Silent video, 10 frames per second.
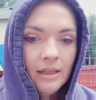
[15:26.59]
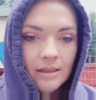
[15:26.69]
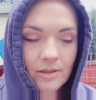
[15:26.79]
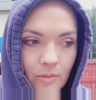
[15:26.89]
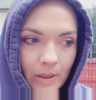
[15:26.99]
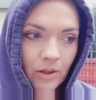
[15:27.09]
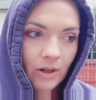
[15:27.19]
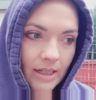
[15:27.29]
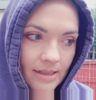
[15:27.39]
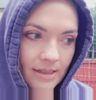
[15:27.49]
this will be
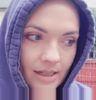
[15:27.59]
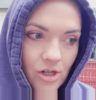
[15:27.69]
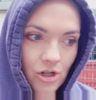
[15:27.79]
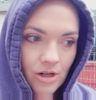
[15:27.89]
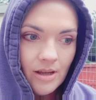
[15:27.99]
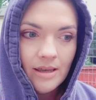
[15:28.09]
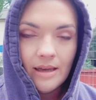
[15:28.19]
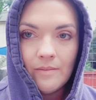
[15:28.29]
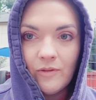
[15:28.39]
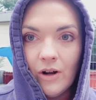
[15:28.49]
great insulation
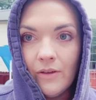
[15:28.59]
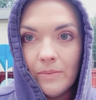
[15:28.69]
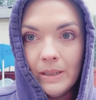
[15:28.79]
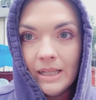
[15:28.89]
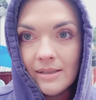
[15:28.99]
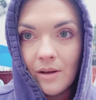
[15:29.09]
for all the plants.